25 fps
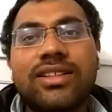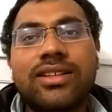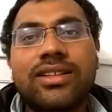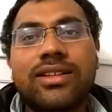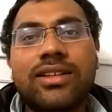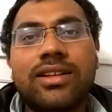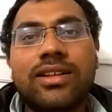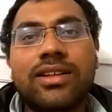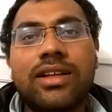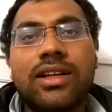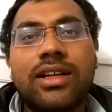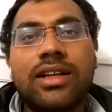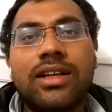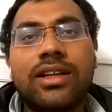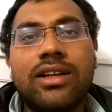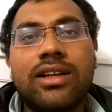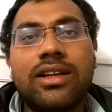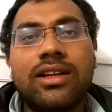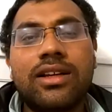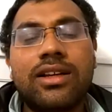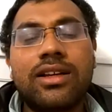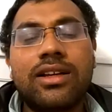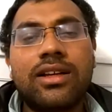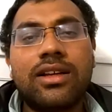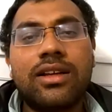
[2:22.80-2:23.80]

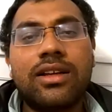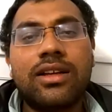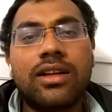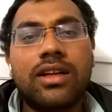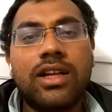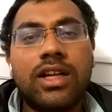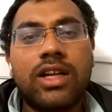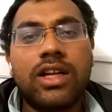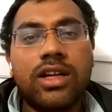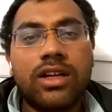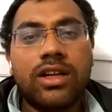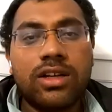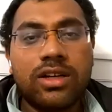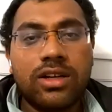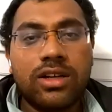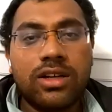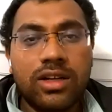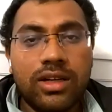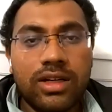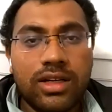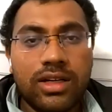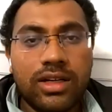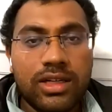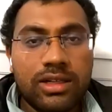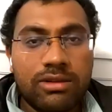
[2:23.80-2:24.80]
uh, uh,
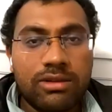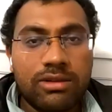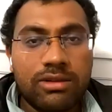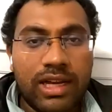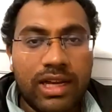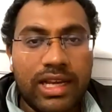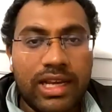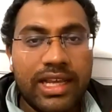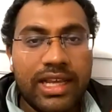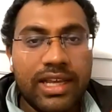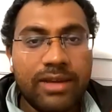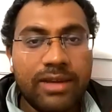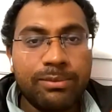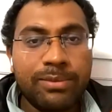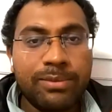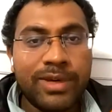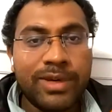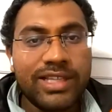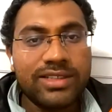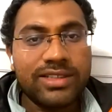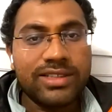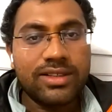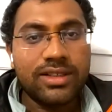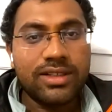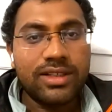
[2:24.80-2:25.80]
uh 12 a.m.
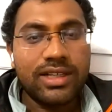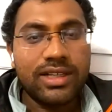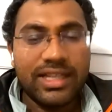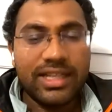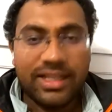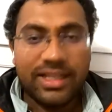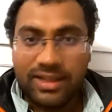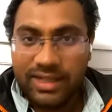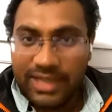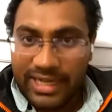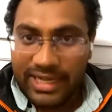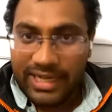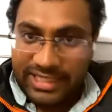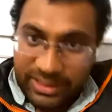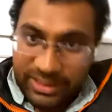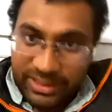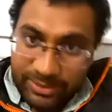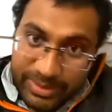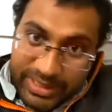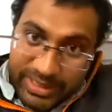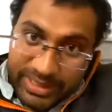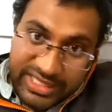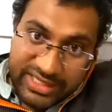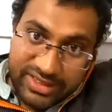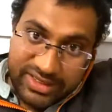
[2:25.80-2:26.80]
past 18
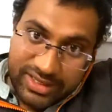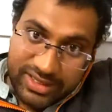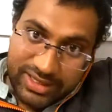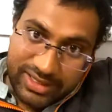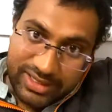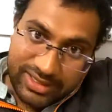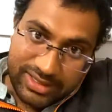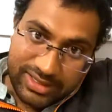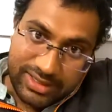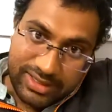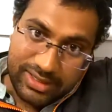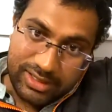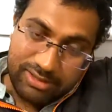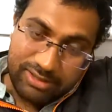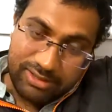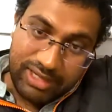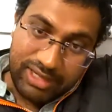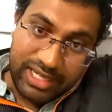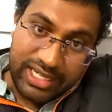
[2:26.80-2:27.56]
minutes. 12